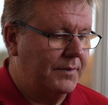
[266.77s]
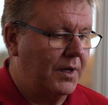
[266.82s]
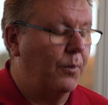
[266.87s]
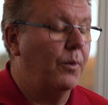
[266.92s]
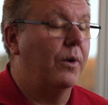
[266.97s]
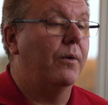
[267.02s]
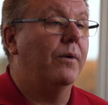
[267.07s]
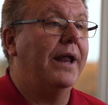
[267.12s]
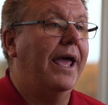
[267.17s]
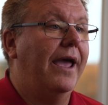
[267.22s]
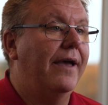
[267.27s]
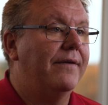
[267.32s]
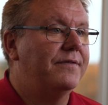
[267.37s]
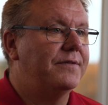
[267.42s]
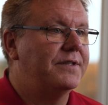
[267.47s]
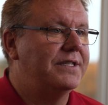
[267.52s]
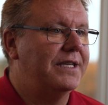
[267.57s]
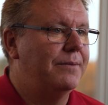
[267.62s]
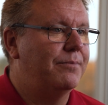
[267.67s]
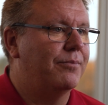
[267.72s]
We want to have
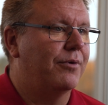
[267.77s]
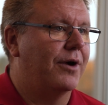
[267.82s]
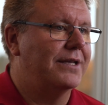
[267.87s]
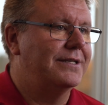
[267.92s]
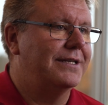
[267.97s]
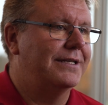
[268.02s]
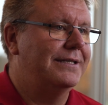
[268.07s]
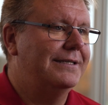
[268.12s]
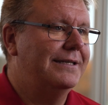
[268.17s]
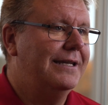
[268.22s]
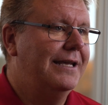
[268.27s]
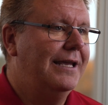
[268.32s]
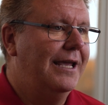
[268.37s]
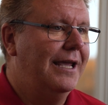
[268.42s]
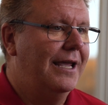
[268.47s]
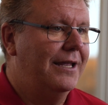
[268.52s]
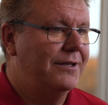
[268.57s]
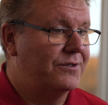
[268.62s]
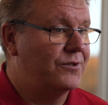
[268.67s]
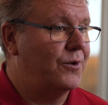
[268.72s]
seed present
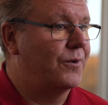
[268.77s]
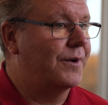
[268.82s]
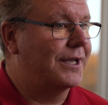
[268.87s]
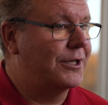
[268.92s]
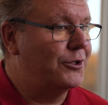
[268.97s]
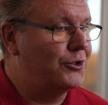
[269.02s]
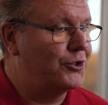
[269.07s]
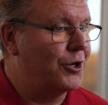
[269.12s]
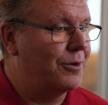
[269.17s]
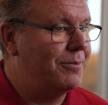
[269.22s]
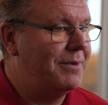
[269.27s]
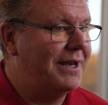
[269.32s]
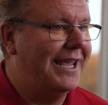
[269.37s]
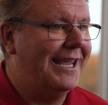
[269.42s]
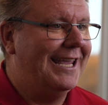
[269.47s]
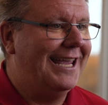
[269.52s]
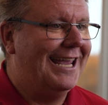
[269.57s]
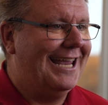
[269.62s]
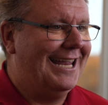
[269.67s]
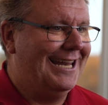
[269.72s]
so it can
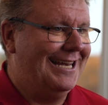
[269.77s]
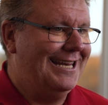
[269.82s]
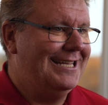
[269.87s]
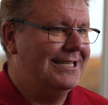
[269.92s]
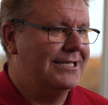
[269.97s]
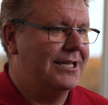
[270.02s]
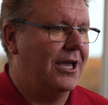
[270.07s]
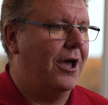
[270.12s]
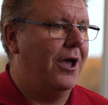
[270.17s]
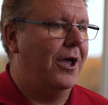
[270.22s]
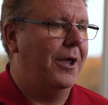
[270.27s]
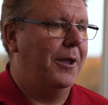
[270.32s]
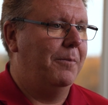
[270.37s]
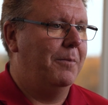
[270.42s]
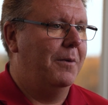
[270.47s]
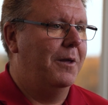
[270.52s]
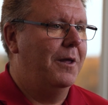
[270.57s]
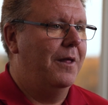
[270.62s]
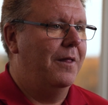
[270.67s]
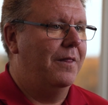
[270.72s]
germinate anytime
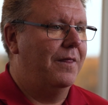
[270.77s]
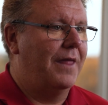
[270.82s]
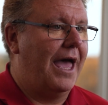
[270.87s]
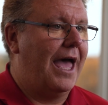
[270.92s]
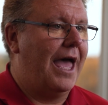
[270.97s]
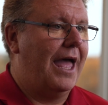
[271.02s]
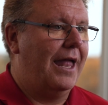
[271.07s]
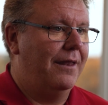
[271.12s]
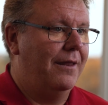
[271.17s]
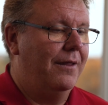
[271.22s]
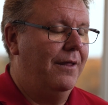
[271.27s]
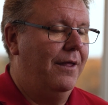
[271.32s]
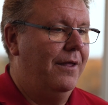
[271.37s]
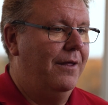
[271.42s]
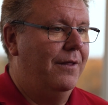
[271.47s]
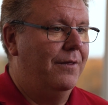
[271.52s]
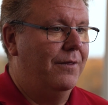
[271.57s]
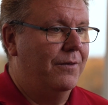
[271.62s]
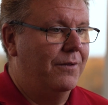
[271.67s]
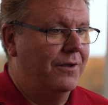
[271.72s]
that
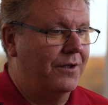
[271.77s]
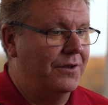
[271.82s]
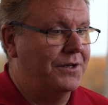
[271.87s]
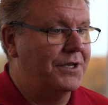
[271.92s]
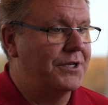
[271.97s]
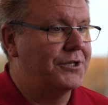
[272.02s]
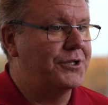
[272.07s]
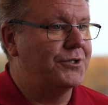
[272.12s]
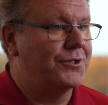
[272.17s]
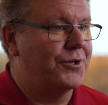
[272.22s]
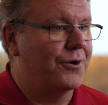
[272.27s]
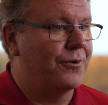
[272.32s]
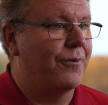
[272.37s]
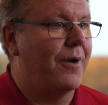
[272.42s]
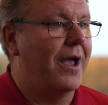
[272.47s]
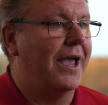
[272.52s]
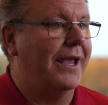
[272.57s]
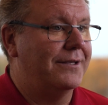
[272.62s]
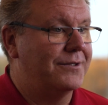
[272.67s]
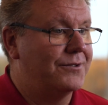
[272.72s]
conditions are
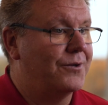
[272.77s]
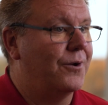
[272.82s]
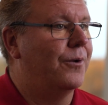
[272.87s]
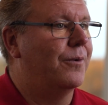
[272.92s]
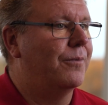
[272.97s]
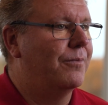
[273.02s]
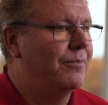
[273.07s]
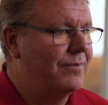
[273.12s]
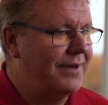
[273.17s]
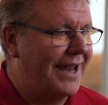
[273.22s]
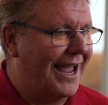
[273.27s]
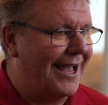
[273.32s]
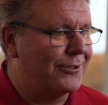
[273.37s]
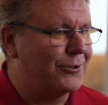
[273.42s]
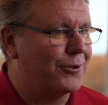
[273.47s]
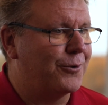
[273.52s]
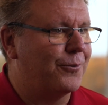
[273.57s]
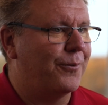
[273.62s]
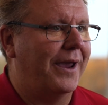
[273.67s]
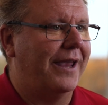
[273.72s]
right. So
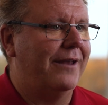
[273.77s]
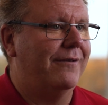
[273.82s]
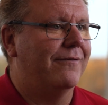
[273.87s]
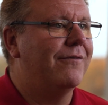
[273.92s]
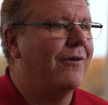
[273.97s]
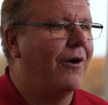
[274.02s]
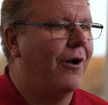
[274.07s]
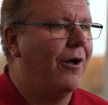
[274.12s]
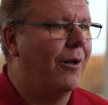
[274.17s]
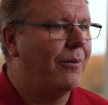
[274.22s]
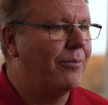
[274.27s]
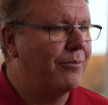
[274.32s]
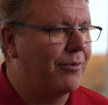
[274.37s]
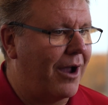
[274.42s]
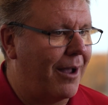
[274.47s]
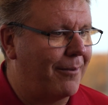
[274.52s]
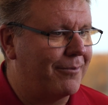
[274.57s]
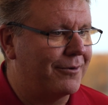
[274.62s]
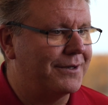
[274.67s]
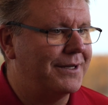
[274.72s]
natural rainfall,
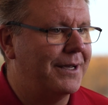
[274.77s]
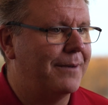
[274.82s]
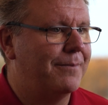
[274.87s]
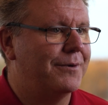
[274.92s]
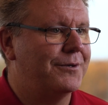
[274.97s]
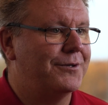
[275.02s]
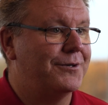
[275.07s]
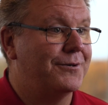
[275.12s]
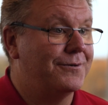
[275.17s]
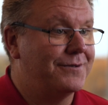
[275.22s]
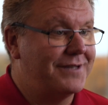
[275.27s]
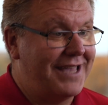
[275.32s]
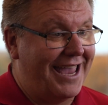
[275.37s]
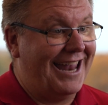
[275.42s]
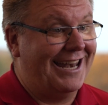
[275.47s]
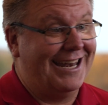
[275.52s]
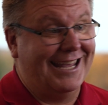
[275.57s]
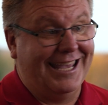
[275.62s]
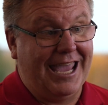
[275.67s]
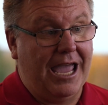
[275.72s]
proper temperatures,
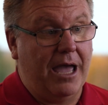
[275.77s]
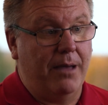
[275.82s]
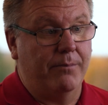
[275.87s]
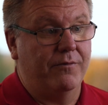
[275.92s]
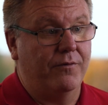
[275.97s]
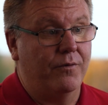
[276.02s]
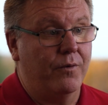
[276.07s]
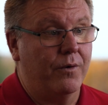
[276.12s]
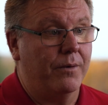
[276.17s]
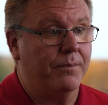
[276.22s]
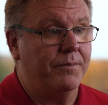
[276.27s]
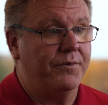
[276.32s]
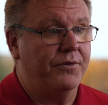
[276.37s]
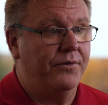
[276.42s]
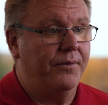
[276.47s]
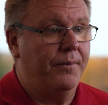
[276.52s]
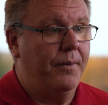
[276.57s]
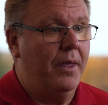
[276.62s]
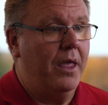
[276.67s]
and a gap forms.